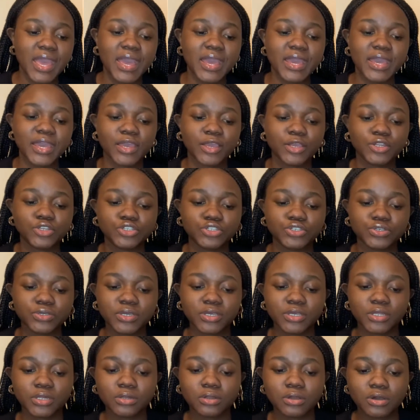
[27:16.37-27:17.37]
It
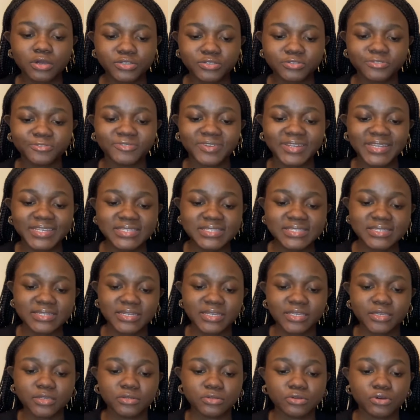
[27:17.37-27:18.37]
took a lot of
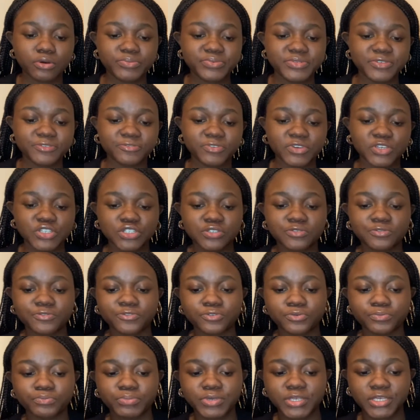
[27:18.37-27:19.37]
listening and observation
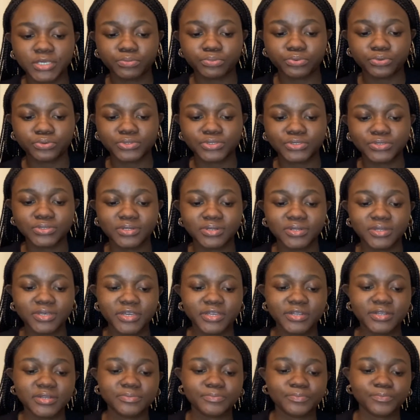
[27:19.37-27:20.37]
from people to
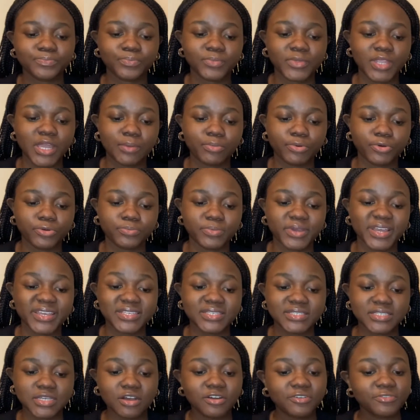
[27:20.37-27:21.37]
learn about
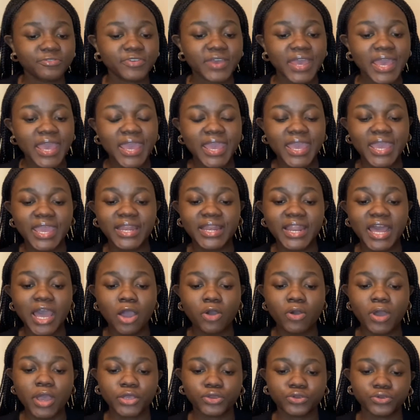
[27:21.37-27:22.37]
myself and
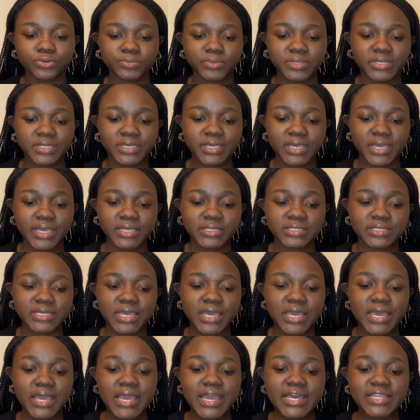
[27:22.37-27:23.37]
how I communicate.
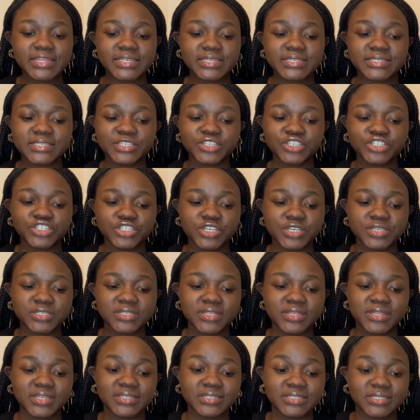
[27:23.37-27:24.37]
This is
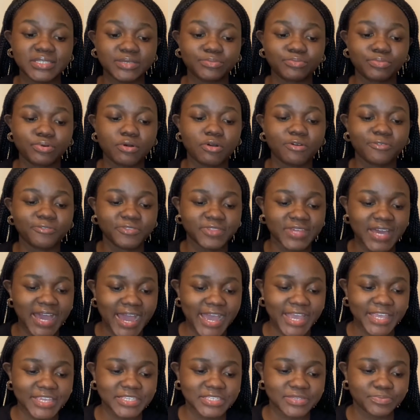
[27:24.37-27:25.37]
just the tip of the
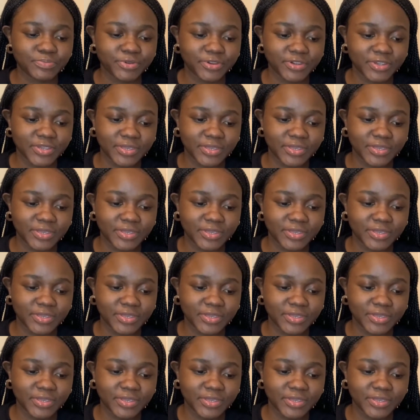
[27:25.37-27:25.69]
iceberg.